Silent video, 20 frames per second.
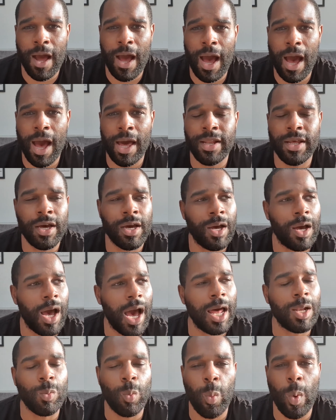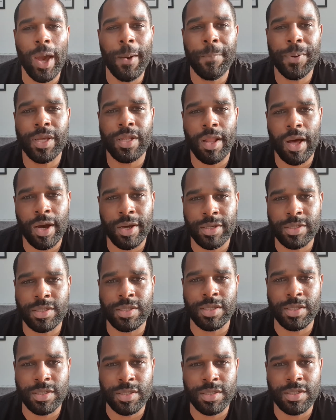and uh, and
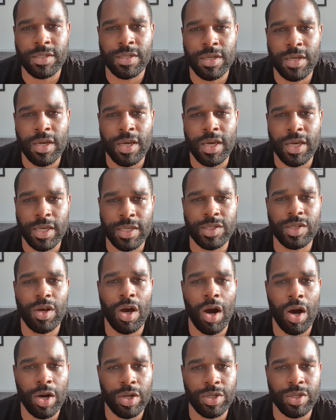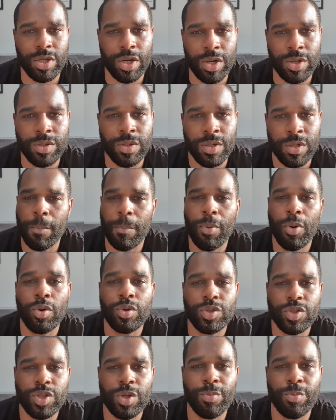weaponizes his cardio, puts the